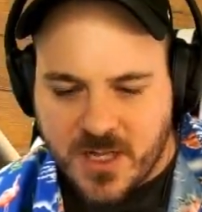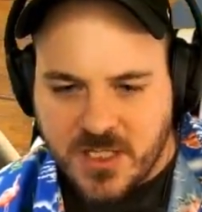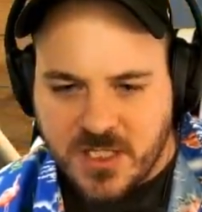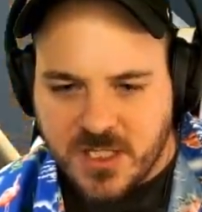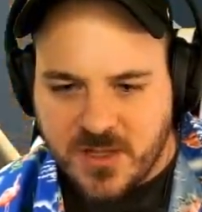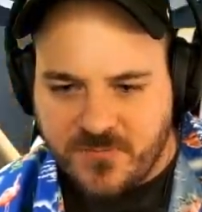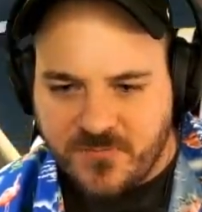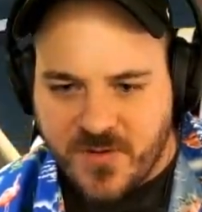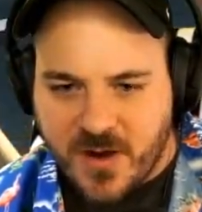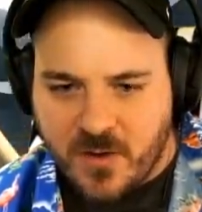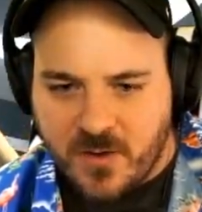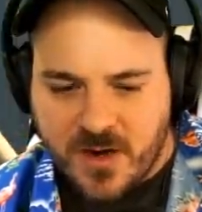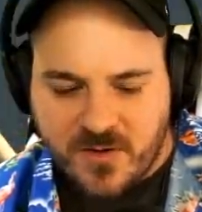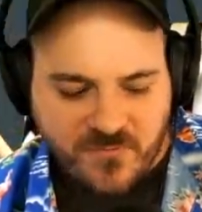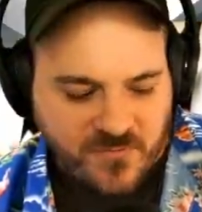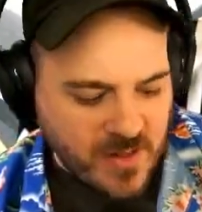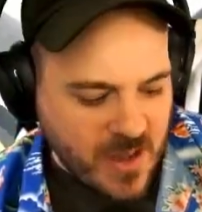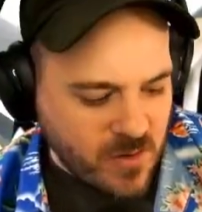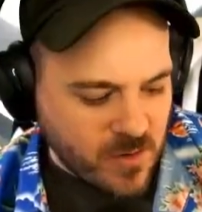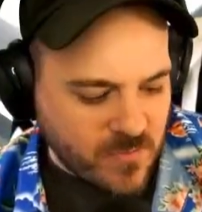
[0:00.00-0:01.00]
that's the fairying
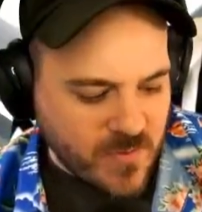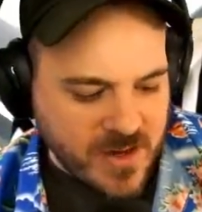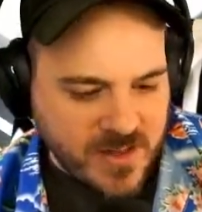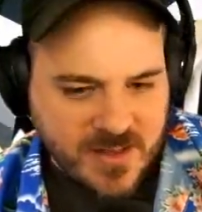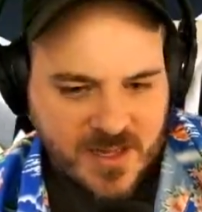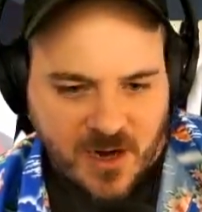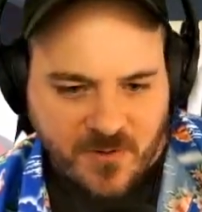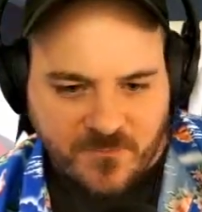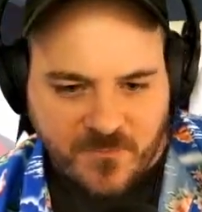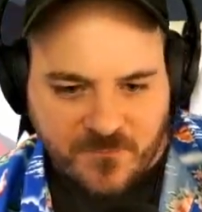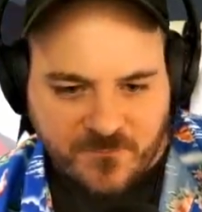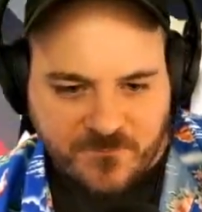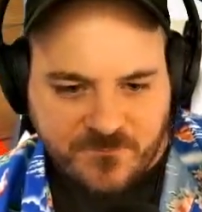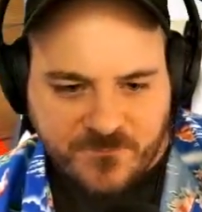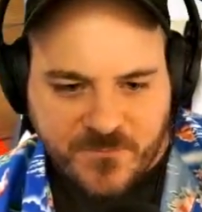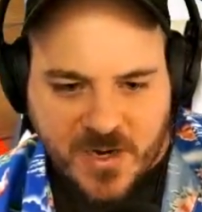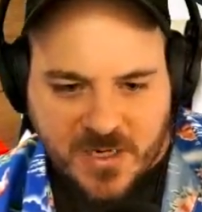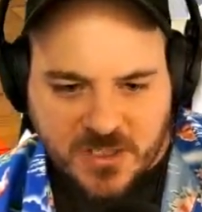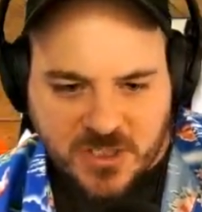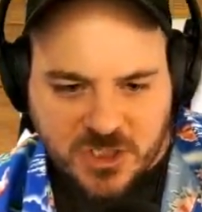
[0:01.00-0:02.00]
flour right there. For
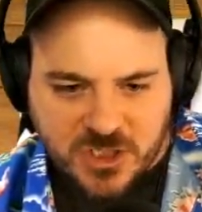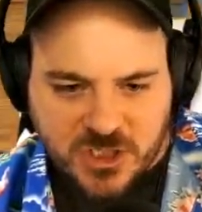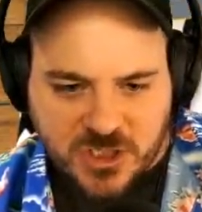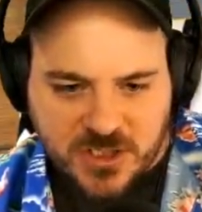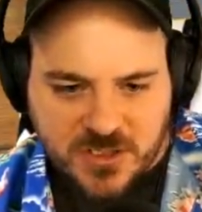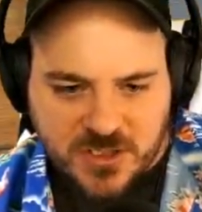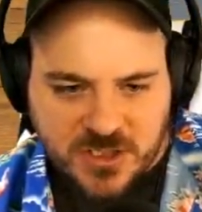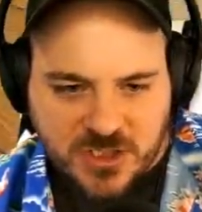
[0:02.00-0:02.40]
fuck's